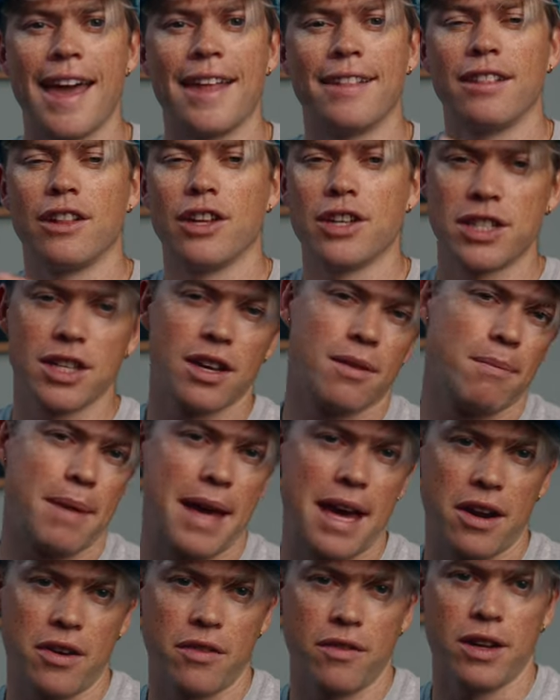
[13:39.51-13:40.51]
endless on
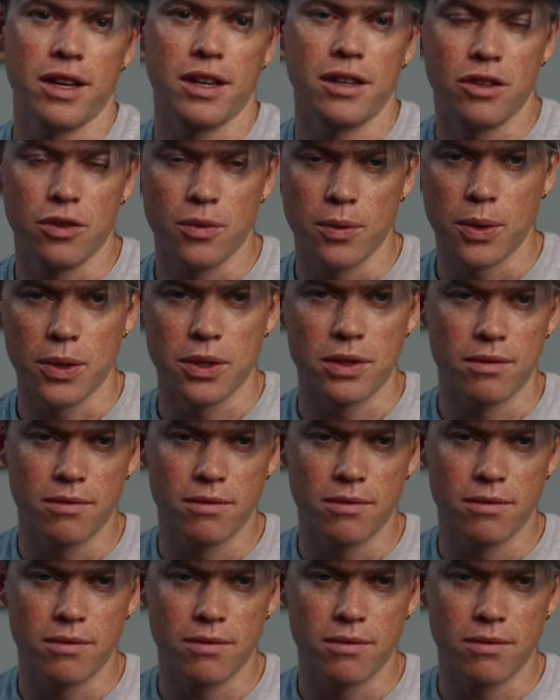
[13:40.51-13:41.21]
battery. You would